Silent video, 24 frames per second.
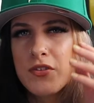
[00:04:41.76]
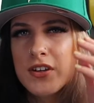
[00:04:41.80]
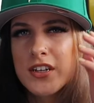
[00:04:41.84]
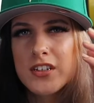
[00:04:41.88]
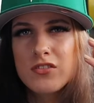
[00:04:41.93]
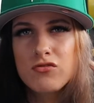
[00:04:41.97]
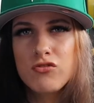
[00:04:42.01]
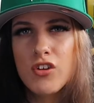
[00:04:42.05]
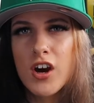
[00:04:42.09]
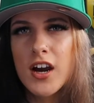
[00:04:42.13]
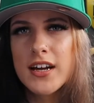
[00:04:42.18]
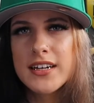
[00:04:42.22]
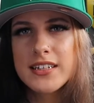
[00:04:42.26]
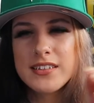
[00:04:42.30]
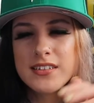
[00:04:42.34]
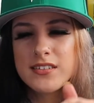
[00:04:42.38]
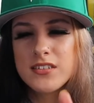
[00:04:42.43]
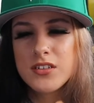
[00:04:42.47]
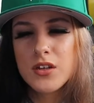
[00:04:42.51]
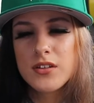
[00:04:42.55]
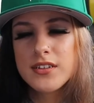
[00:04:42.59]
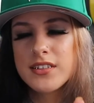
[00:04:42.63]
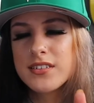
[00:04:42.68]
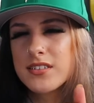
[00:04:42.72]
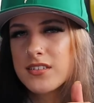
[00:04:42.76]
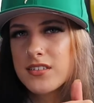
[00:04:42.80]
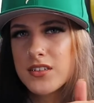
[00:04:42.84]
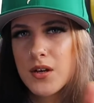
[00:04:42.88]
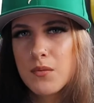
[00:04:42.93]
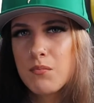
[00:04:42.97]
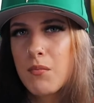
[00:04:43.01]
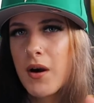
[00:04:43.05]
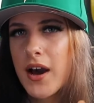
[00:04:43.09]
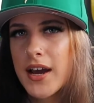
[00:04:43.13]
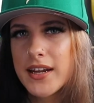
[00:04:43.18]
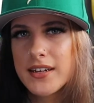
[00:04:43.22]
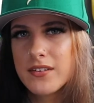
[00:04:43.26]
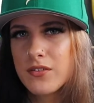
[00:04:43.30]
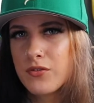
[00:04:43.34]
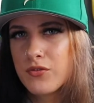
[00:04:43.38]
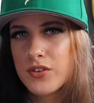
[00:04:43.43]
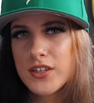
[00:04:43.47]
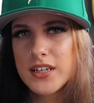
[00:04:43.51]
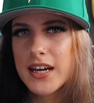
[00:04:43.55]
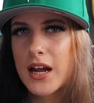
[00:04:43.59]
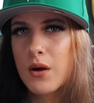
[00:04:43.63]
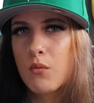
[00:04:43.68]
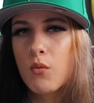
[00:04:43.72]
be thinking, right, this is a minor
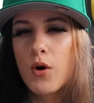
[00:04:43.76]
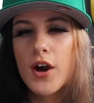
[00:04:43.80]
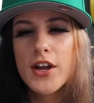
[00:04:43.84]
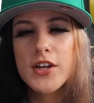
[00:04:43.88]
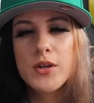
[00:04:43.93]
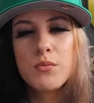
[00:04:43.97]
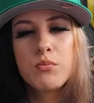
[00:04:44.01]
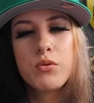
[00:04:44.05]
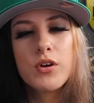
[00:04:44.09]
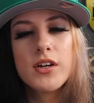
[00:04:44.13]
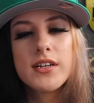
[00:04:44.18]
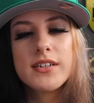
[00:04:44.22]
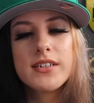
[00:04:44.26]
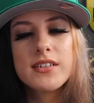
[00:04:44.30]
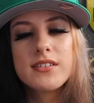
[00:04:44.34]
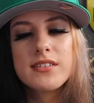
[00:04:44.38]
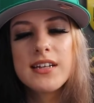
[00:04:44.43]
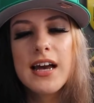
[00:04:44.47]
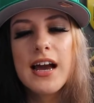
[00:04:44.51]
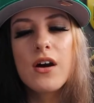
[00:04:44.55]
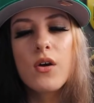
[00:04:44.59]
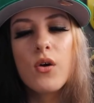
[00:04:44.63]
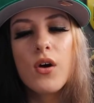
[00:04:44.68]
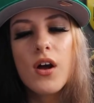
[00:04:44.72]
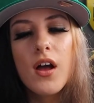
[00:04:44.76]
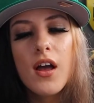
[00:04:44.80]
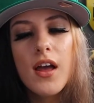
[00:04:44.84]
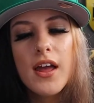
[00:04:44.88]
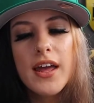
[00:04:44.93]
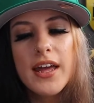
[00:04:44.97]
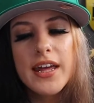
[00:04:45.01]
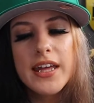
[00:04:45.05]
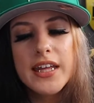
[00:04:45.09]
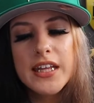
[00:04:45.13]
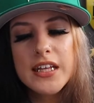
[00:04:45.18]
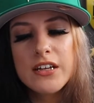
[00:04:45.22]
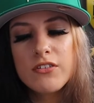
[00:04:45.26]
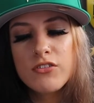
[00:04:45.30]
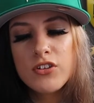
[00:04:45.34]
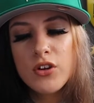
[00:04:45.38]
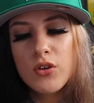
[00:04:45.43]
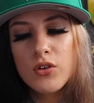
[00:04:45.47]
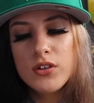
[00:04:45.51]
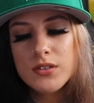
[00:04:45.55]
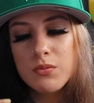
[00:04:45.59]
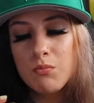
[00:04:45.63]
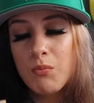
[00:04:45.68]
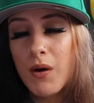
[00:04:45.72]
thing, like why are you pointing this out? Even
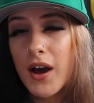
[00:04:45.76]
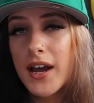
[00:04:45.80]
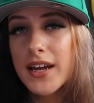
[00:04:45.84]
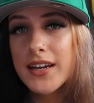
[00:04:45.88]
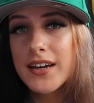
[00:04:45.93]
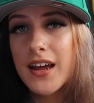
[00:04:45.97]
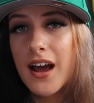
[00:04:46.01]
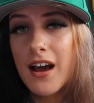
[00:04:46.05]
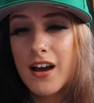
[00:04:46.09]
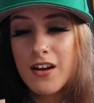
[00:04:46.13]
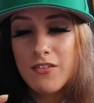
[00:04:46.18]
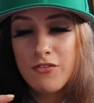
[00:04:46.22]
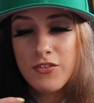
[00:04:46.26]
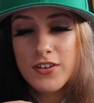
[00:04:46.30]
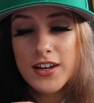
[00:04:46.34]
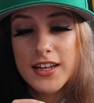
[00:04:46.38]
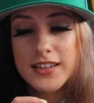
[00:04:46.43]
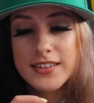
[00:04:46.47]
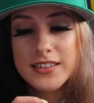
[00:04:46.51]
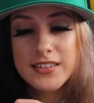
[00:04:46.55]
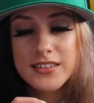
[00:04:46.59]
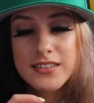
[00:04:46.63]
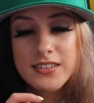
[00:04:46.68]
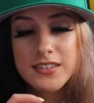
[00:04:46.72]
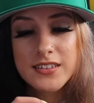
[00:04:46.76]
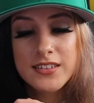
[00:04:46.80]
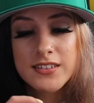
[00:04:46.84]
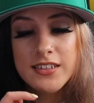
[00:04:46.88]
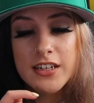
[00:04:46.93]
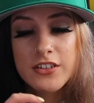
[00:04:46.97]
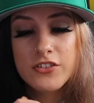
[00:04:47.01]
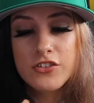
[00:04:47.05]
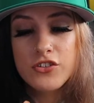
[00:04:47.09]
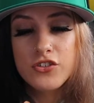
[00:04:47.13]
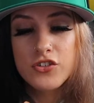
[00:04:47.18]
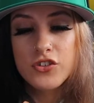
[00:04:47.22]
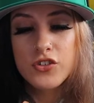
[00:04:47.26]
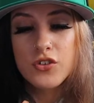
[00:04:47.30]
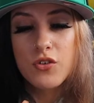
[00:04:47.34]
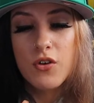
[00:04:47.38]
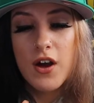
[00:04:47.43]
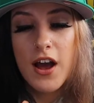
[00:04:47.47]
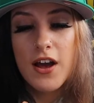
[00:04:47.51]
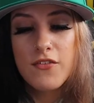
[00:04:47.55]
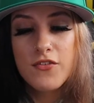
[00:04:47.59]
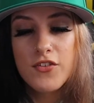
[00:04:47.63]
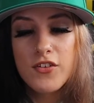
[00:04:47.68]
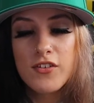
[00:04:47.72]
though it's minor, I feel like this is essential.
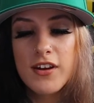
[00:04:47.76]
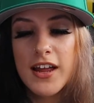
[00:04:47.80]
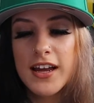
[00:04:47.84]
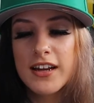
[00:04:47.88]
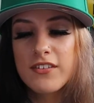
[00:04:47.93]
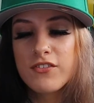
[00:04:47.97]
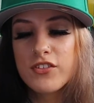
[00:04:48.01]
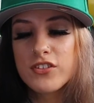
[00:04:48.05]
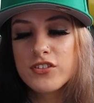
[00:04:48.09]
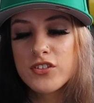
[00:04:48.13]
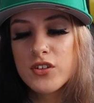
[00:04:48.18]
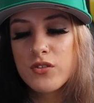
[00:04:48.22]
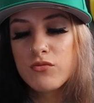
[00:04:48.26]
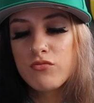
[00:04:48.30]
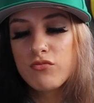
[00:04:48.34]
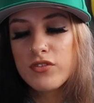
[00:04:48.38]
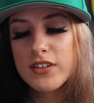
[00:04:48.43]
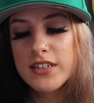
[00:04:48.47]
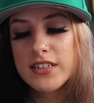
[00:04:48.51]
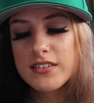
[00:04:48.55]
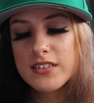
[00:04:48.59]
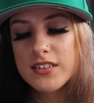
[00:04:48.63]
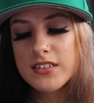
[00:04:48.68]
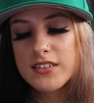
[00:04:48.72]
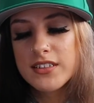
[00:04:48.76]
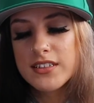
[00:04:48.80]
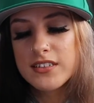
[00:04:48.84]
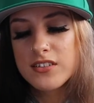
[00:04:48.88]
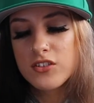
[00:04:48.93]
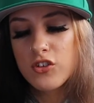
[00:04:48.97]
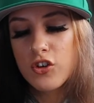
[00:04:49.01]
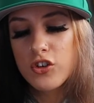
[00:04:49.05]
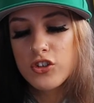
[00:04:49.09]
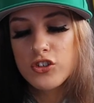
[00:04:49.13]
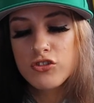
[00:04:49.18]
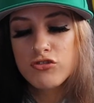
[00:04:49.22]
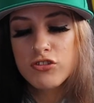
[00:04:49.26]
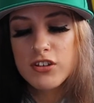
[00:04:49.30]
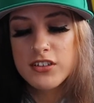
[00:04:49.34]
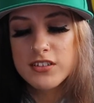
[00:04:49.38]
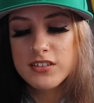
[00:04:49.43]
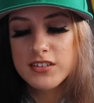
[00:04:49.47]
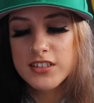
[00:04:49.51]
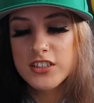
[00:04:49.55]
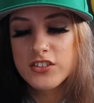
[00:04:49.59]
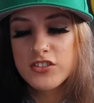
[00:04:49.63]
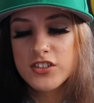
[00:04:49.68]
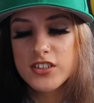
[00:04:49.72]
I feel like for some reason this contrast
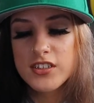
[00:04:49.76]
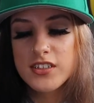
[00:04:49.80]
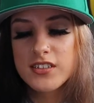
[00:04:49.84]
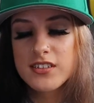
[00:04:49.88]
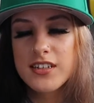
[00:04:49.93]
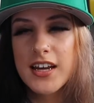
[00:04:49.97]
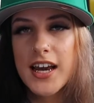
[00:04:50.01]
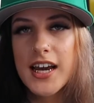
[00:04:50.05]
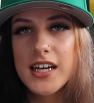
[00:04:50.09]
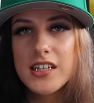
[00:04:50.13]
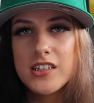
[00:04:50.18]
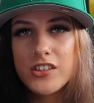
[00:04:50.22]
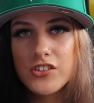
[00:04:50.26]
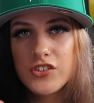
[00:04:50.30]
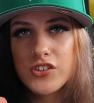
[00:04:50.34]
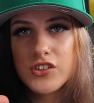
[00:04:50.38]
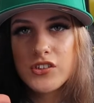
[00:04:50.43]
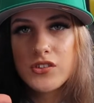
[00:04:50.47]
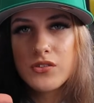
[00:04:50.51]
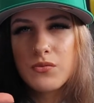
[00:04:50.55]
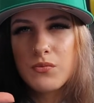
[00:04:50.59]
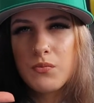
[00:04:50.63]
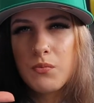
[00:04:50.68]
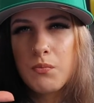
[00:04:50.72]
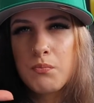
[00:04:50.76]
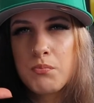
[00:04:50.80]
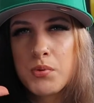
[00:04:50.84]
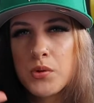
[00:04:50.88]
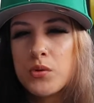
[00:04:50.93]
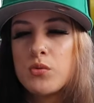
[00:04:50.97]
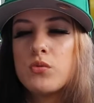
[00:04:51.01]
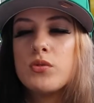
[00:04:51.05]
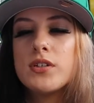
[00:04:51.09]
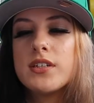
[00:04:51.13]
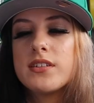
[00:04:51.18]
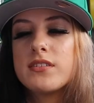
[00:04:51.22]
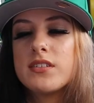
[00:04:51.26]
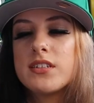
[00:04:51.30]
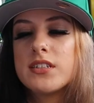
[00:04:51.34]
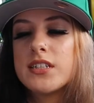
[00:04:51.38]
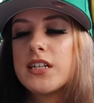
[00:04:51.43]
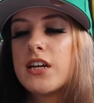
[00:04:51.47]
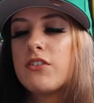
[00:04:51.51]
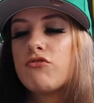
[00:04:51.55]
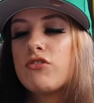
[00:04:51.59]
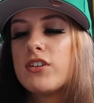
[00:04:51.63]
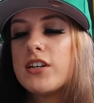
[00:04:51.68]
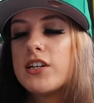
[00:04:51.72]
stitching has kind of just pulled it
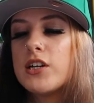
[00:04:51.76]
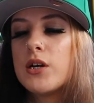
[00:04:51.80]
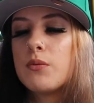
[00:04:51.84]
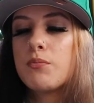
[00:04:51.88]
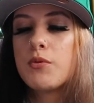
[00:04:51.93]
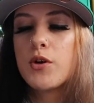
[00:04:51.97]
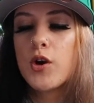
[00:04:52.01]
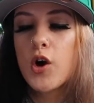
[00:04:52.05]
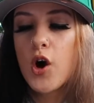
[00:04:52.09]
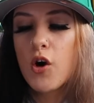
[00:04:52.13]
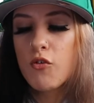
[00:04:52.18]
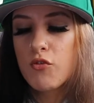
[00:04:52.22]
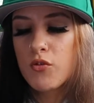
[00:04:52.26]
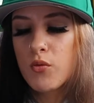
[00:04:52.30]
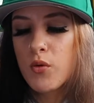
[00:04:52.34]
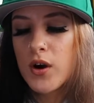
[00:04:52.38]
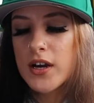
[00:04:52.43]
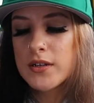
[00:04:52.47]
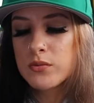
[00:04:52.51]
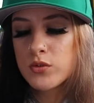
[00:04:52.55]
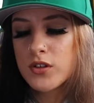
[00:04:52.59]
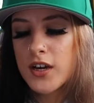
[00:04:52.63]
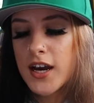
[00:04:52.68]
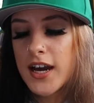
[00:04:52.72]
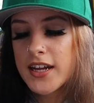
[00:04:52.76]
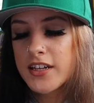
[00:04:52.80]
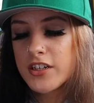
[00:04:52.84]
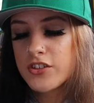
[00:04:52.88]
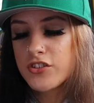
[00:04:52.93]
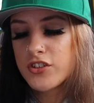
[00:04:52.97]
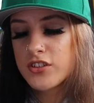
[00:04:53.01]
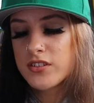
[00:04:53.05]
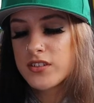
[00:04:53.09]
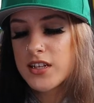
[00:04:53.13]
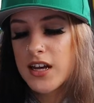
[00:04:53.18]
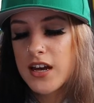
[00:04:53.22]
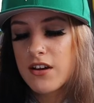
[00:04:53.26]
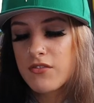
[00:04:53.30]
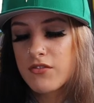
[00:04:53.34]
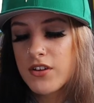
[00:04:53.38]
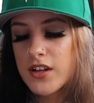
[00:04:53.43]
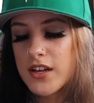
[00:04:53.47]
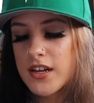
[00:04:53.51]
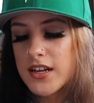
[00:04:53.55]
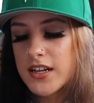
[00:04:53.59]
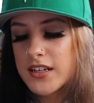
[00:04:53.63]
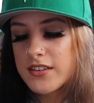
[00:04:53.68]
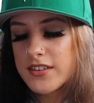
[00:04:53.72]
together a little bit. Otherwise we kind of just have
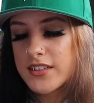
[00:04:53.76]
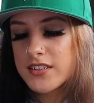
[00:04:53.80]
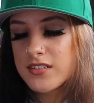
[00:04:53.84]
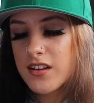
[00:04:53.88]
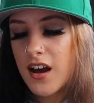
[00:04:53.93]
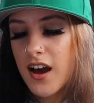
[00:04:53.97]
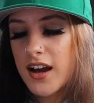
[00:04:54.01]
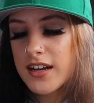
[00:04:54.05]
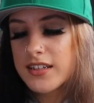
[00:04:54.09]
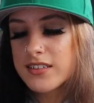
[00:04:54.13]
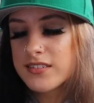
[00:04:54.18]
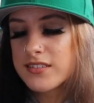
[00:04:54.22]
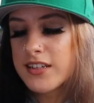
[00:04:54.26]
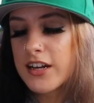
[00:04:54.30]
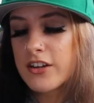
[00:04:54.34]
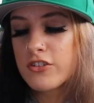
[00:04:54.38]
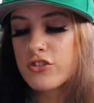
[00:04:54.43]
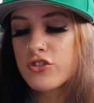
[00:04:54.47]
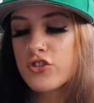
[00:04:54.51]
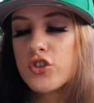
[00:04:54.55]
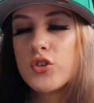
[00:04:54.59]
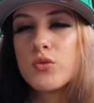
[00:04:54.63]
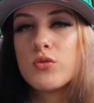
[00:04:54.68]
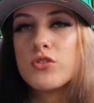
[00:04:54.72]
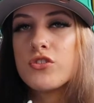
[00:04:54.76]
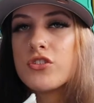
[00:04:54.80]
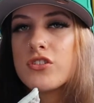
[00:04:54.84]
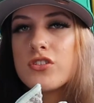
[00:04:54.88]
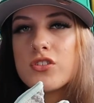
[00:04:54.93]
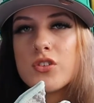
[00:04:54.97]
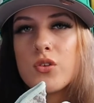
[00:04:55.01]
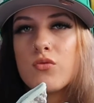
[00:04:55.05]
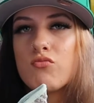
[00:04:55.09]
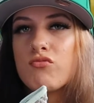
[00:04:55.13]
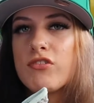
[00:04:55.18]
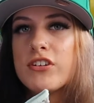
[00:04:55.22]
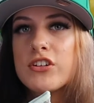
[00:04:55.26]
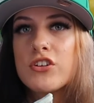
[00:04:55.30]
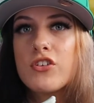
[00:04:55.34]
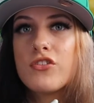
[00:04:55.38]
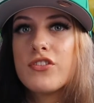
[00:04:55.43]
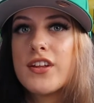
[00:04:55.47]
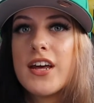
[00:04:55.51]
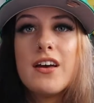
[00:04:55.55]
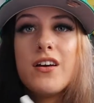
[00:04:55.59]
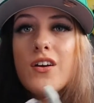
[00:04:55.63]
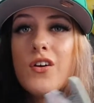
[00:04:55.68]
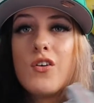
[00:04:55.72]
this iced out shoe with just some red on
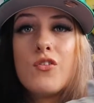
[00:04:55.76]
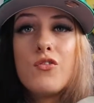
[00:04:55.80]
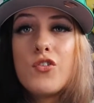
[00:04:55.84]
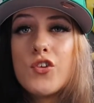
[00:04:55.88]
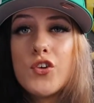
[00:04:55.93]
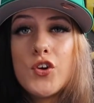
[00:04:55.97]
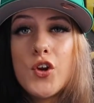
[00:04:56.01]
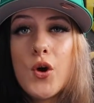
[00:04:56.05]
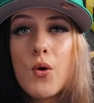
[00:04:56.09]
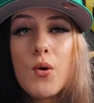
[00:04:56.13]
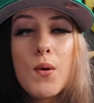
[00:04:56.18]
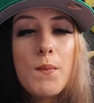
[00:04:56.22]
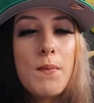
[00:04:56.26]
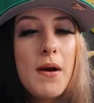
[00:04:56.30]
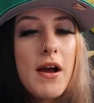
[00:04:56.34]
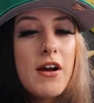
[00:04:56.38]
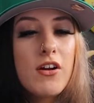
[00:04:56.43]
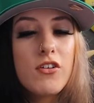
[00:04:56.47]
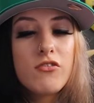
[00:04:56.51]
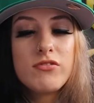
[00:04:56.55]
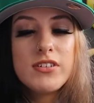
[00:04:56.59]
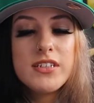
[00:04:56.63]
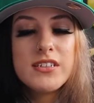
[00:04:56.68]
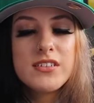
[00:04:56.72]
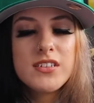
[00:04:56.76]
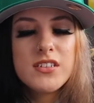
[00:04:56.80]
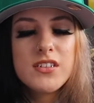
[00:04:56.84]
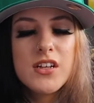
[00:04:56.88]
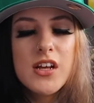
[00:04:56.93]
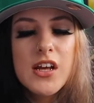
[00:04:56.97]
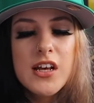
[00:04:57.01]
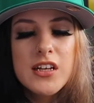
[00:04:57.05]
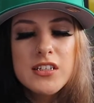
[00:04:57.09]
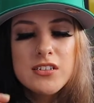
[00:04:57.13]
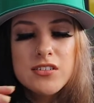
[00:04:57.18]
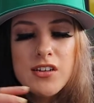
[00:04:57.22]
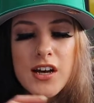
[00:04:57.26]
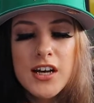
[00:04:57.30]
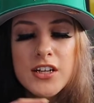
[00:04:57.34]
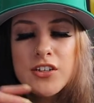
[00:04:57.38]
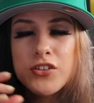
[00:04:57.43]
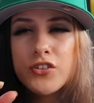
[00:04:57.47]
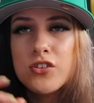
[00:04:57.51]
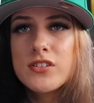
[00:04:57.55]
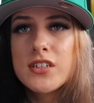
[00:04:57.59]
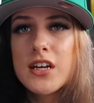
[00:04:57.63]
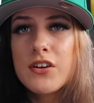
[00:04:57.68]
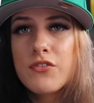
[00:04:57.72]
there. for no apparent reason. So I
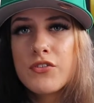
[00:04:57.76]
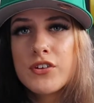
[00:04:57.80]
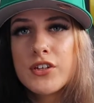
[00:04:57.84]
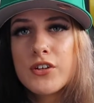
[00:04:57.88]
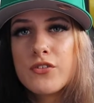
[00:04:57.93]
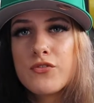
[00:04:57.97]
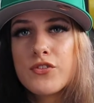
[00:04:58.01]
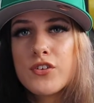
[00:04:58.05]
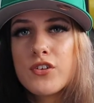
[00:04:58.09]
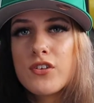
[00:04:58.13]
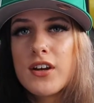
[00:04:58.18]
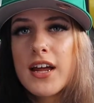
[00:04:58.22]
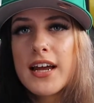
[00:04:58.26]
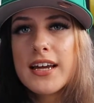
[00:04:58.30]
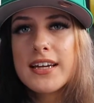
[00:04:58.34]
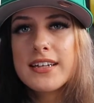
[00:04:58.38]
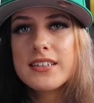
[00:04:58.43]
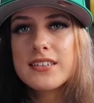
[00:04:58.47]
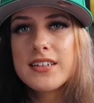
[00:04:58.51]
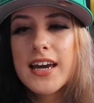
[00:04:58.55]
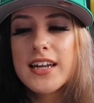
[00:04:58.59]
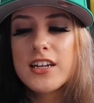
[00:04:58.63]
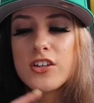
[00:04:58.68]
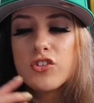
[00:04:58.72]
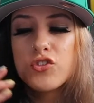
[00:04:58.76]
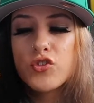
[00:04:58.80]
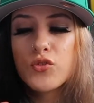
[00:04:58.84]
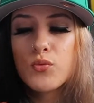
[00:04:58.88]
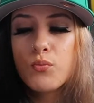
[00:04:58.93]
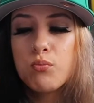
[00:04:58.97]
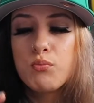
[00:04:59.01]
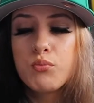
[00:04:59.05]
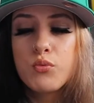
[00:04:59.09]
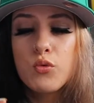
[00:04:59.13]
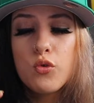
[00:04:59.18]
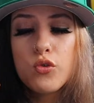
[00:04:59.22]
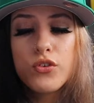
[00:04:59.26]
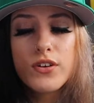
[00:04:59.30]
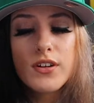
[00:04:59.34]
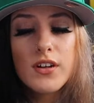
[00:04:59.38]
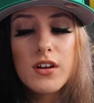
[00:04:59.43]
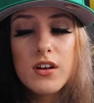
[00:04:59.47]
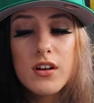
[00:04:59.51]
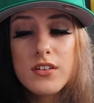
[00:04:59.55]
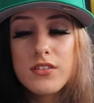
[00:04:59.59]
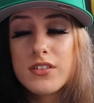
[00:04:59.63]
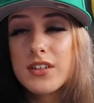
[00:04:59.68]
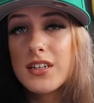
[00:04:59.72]
do definitely feel like it's kind of just brought
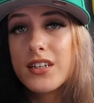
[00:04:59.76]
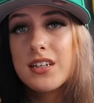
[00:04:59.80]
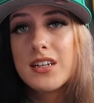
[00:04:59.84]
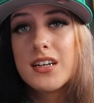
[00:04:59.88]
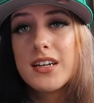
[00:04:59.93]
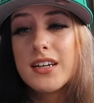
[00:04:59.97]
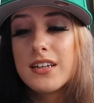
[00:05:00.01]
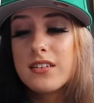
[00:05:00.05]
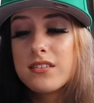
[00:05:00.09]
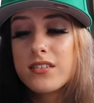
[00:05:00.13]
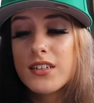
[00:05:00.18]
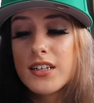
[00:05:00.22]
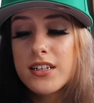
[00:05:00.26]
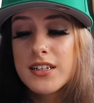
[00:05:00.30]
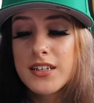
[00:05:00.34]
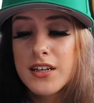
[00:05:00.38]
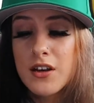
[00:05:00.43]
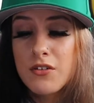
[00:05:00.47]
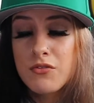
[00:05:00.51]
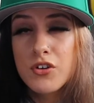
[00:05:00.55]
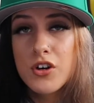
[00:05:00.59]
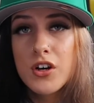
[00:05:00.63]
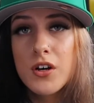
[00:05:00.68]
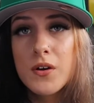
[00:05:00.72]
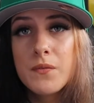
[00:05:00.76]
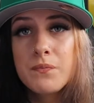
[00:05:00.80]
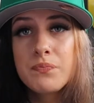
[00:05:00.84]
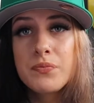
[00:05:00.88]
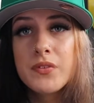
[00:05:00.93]
the kick together.